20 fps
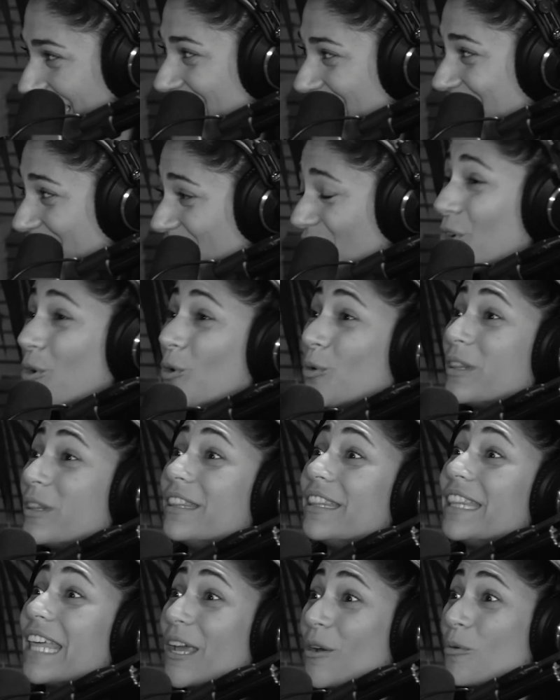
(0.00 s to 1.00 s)
Yeah.
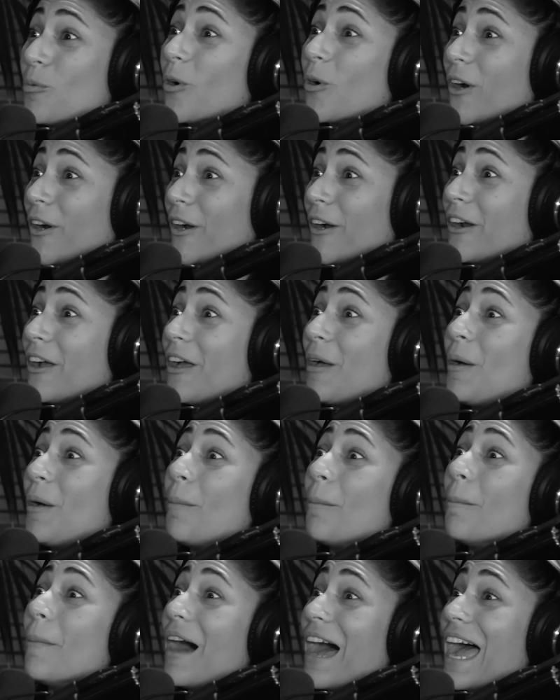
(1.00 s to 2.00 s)
Who they were
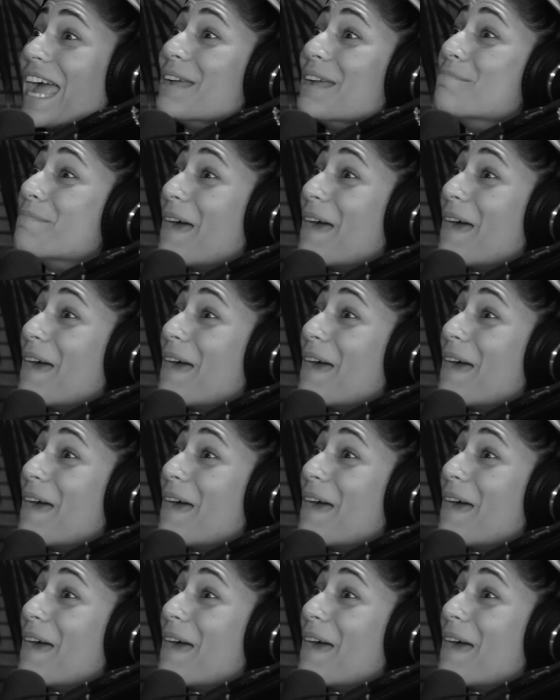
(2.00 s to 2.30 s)
my